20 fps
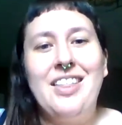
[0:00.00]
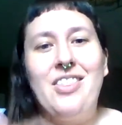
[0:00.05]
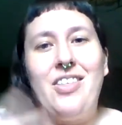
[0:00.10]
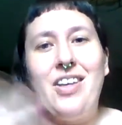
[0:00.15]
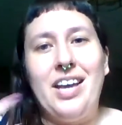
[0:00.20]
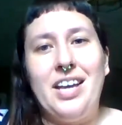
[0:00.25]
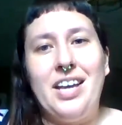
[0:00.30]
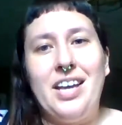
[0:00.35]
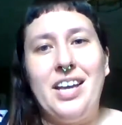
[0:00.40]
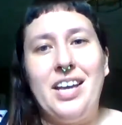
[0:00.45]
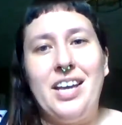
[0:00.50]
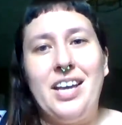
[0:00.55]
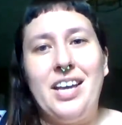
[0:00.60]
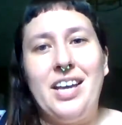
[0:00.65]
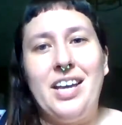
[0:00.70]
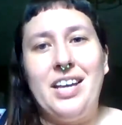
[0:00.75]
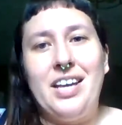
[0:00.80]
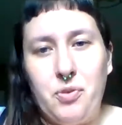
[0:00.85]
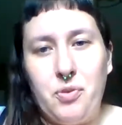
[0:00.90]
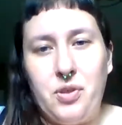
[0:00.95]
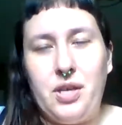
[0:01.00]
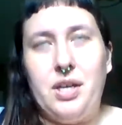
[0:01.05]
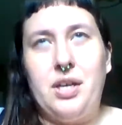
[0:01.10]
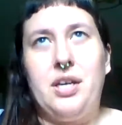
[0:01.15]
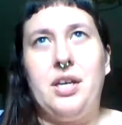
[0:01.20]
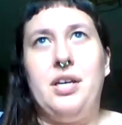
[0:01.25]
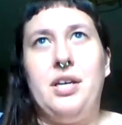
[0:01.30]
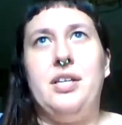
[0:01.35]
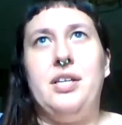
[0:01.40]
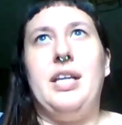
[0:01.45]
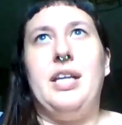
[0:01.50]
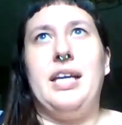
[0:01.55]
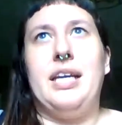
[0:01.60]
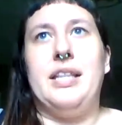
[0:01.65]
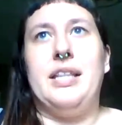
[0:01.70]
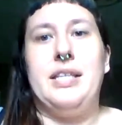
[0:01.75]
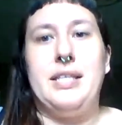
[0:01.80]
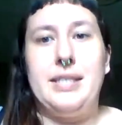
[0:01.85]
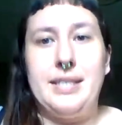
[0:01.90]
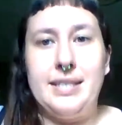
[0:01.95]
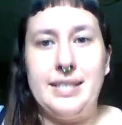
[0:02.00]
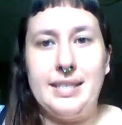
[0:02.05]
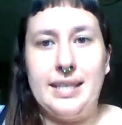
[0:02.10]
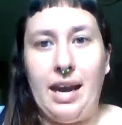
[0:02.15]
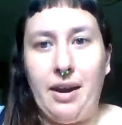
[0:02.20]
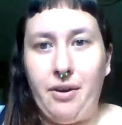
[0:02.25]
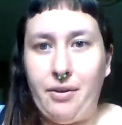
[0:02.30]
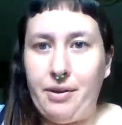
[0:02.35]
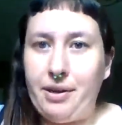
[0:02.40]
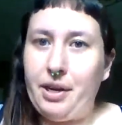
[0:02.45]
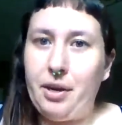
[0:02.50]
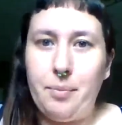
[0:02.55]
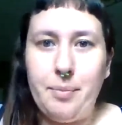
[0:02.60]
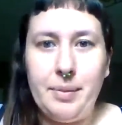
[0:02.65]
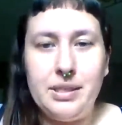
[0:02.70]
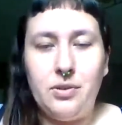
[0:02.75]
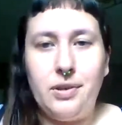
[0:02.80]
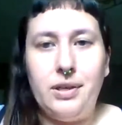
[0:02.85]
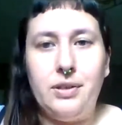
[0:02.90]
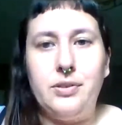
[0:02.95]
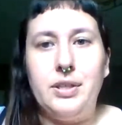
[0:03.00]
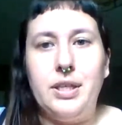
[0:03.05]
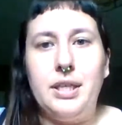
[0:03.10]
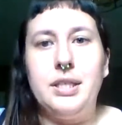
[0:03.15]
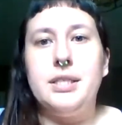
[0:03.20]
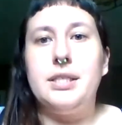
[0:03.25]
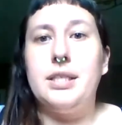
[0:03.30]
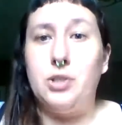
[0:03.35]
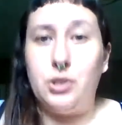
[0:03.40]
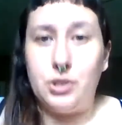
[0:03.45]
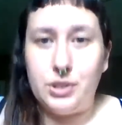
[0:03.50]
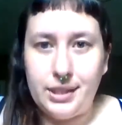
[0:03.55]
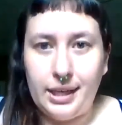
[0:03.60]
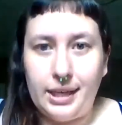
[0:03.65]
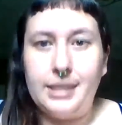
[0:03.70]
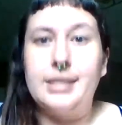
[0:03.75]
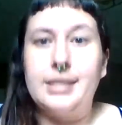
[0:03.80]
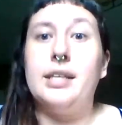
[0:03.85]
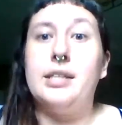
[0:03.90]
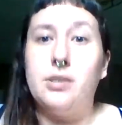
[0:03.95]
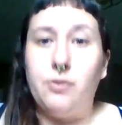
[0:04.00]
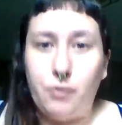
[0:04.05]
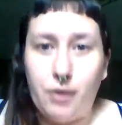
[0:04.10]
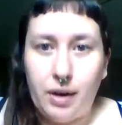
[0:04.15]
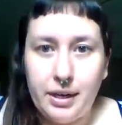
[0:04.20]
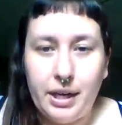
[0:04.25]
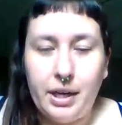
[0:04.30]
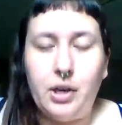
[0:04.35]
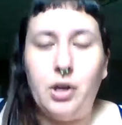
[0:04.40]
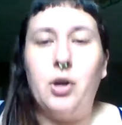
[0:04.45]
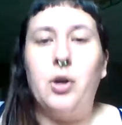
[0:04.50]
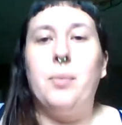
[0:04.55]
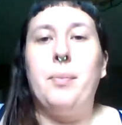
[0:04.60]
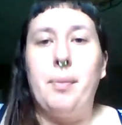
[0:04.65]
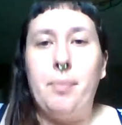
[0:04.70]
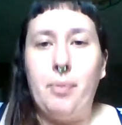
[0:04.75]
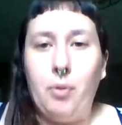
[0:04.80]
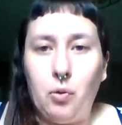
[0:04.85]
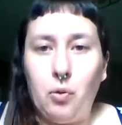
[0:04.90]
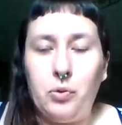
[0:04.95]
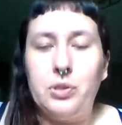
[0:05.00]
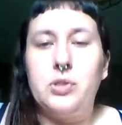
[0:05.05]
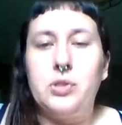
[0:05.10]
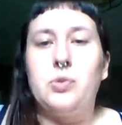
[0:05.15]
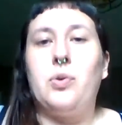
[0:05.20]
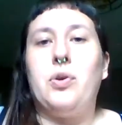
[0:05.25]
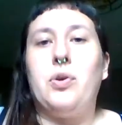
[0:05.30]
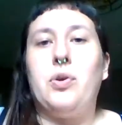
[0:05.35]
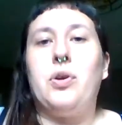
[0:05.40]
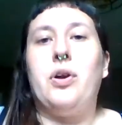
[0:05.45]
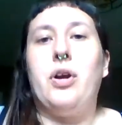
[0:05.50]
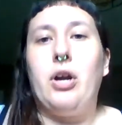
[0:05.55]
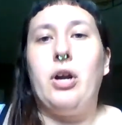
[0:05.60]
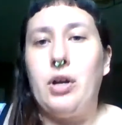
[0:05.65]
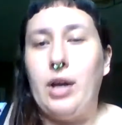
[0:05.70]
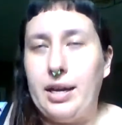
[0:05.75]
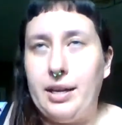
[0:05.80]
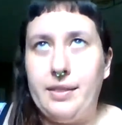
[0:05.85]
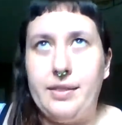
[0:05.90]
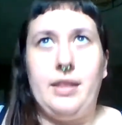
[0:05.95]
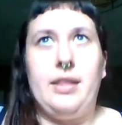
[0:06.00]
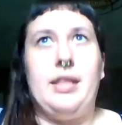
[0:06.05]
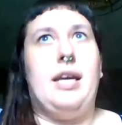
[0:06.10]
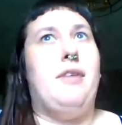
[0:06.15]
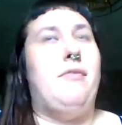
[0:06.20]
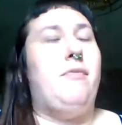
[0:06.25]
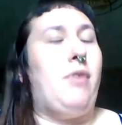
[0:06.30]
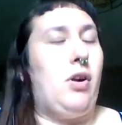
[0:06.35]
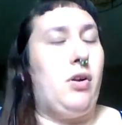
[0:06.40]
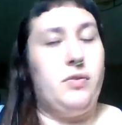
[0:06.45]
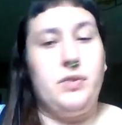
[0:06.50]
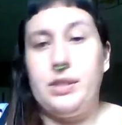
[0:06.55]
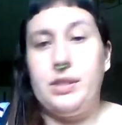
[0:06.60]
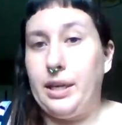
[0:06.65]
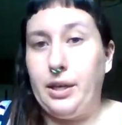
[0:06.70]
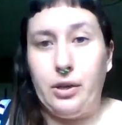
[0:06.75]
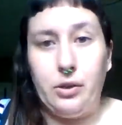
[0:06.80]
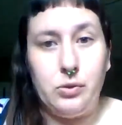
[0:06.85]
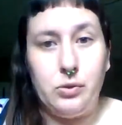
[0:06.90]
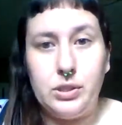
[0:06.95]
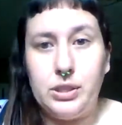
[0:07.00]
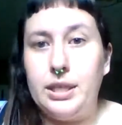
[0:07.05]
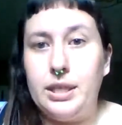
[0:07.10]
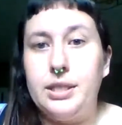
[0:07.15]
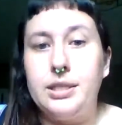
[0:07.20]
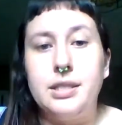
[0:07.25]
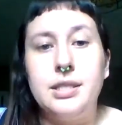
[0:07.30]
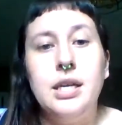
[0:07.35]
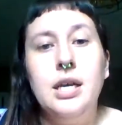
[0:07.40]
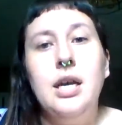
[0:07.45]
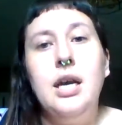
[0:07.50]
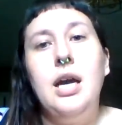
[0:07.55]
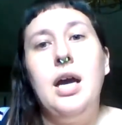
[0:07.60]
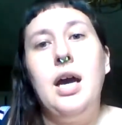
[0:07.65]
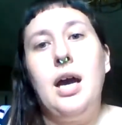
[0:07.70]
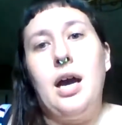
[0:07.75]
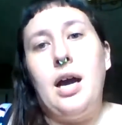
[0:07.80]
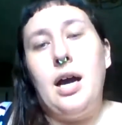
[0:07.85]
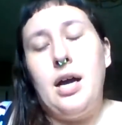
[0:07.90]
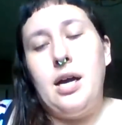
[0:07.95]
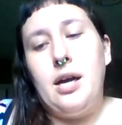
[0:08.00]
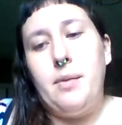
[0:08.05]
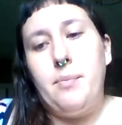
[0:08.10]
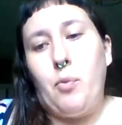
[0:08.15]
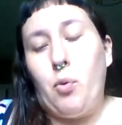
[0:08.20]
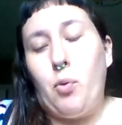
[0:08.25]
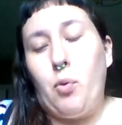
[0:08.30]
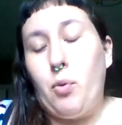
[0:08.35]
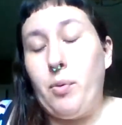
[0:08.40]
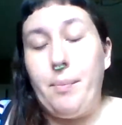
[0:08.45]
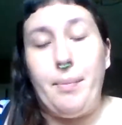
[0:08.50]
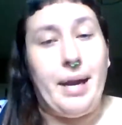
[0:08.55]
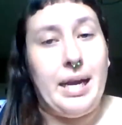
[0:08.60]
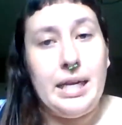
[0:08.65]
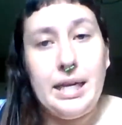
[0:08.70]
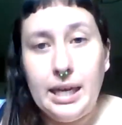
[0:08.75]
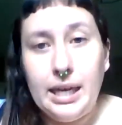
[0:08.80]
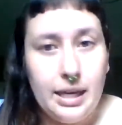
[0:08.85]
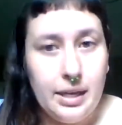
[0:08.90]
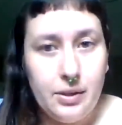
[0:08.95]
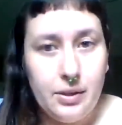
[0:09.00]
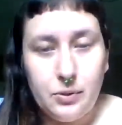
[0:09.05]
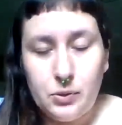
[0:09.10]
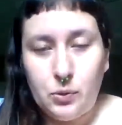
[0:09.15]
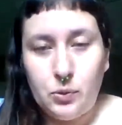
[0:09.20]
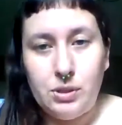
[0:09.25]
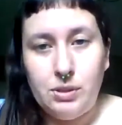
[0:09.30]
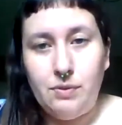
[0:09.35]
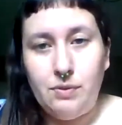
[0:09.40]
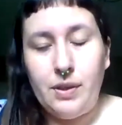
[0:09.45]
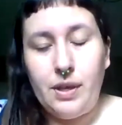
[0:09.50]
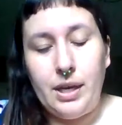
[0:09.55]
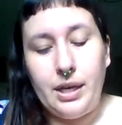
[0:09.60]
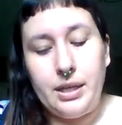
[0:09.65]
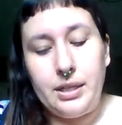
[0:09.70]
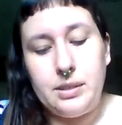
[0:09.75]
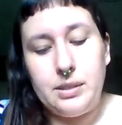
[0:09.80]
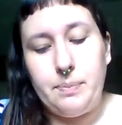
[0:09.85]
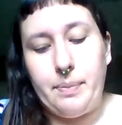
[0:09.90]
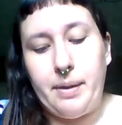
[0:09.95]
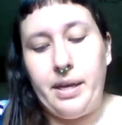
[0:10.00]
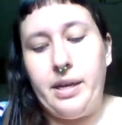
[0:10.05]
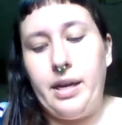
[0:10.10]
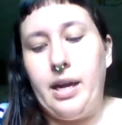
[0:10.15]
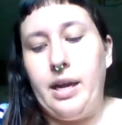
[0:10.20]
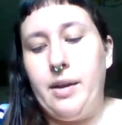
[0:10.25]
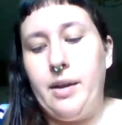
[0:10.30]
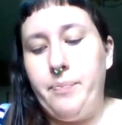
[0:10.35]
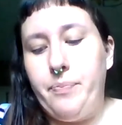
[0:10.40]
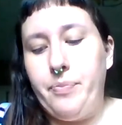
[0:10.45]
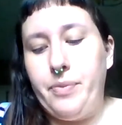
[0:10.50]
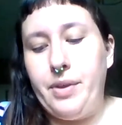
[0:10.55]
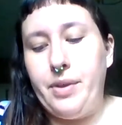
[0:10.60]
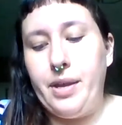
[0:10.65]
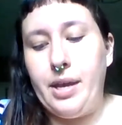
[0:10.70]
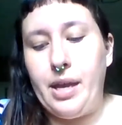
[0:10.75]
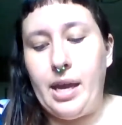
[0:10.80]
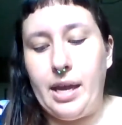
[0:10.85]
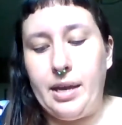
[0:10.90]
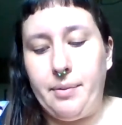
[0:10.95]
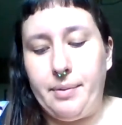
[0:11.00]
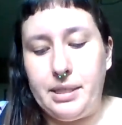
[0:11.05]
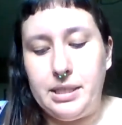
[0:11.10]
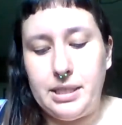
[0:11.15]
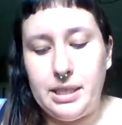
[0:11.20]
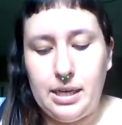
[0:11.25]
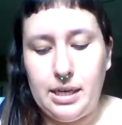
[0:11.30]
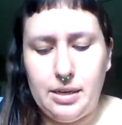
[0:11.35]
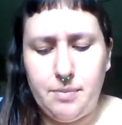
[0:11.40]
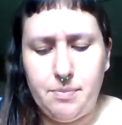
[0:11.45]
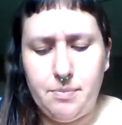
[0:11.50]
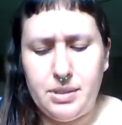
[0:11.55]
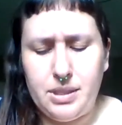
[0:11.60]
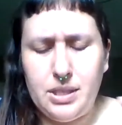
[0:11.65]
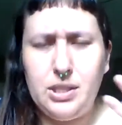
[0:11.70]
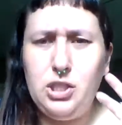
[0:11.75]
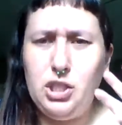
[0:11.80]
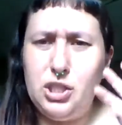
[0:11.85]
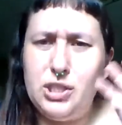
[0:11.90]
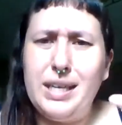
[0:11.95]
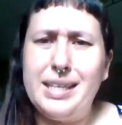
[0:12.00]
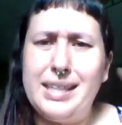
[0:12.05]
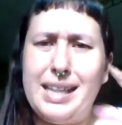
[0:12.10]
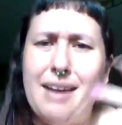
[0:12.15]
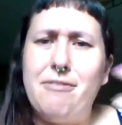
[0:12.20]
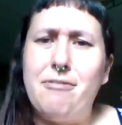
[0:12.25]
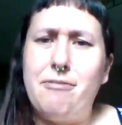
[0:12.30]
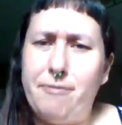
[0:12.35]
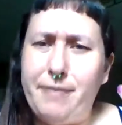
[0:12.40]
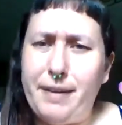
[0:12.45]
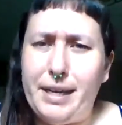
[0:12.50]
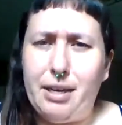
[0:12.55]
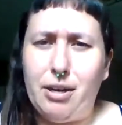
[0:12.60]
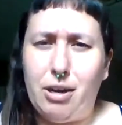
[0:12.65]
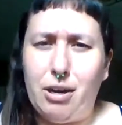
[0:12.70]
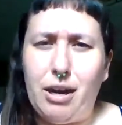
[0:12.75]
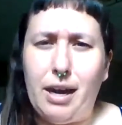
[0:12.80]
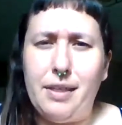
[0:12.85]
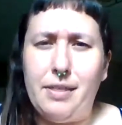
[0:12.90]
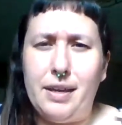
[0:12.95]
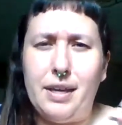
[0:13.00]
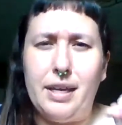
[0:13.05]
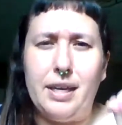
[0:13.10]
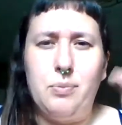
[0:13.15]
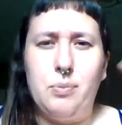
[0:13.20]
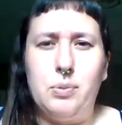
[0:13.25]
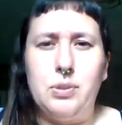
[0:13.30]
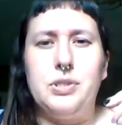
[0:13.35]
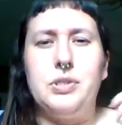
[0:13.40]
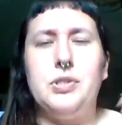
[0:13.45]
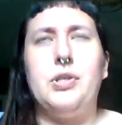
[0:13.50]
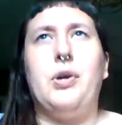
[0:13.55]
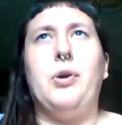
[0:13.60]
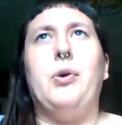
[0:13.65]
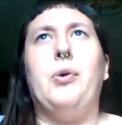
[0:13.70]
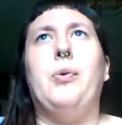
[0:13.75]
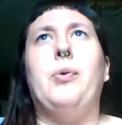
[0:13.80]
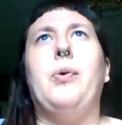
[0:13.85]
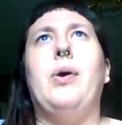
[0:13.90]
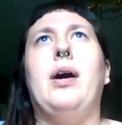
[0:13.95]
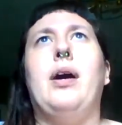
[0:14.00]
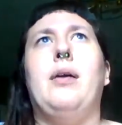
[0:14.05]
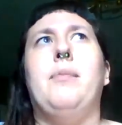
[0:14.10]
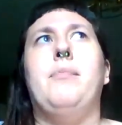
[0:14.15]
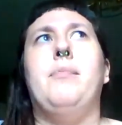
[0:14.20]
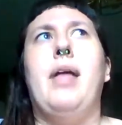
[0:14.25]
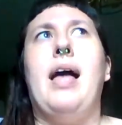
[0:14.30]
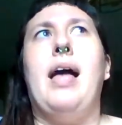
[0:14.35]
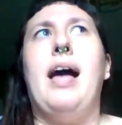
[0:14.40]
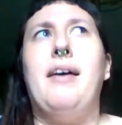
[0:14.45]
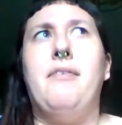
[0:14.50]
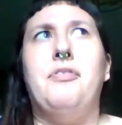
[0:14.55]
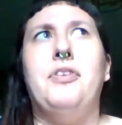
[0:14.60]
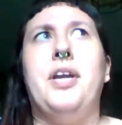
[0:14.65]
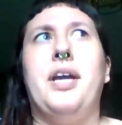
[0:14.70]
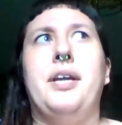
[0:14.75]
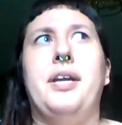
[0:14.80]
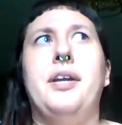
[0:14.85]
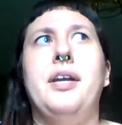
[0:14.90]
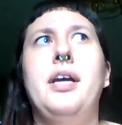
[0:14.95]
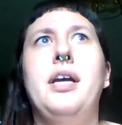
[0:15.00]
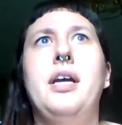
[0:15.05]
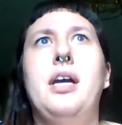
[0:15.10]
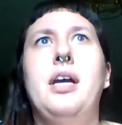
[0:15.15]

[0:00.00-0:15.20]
than um, some of the like the scarier mental illness, such as like schizophrenia or bipolar disorder, anything that involves psychosis um, or mania, those sorts of things. But um, anyways, um, just like that fear, I think, was so um, evident